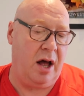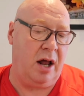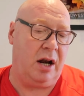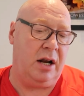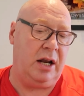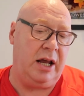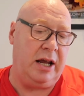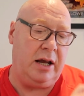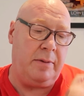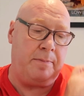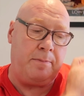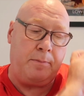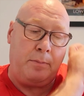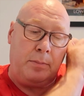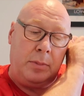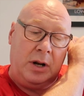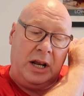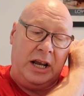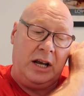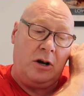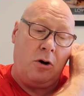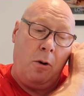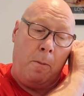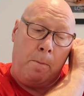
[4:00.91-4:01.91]

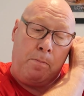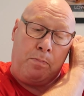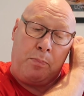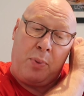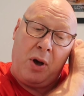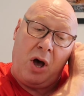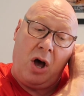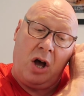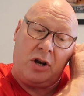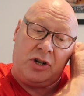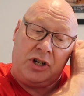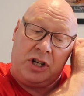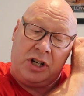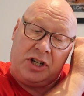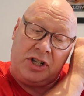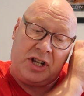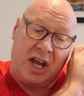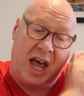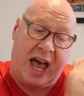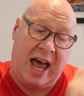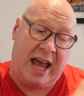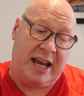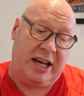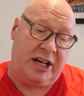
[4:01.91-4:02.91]
legal purchase
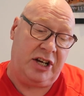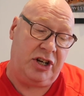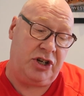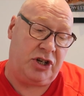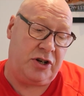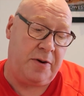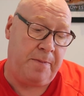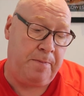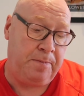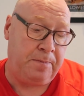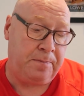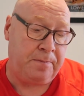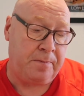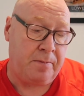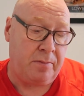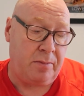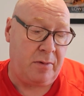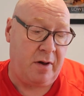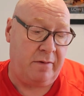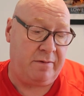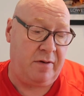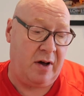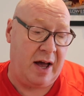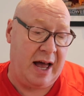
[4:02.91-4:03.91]
age
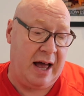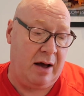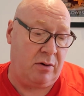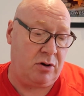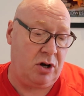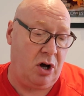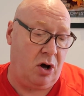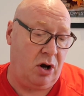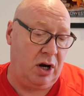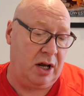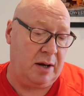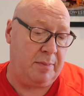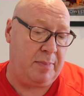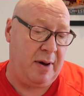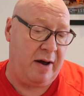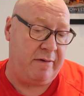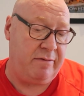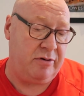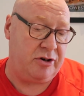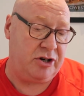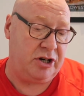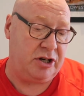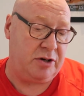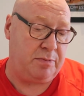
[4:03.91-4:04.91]
for alcoholic
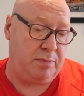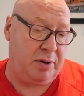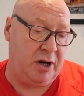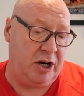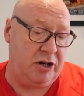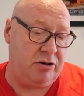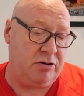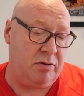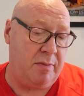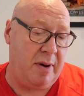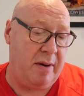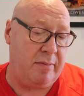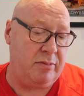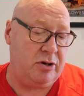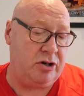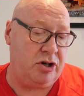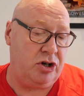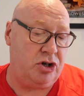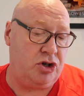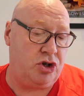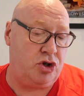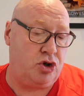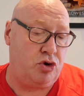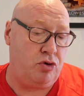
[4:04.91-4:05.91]
beverages. Please remember to
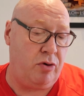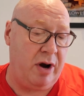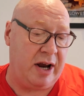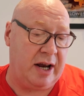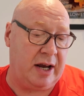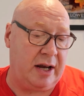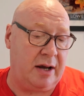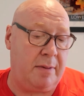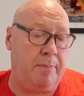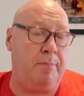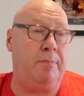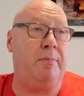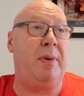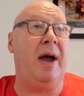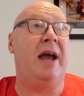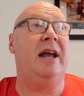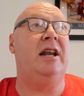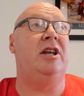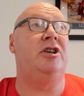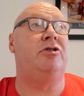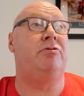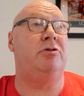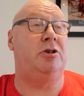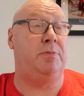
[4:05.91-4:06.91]
drink
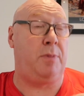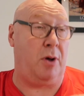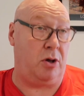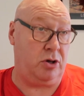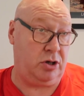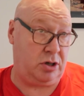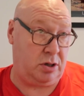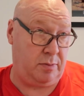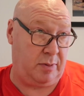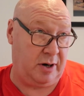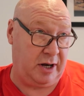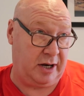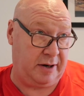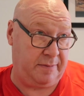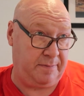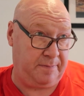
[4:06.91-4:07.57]
Bailey's responsibly.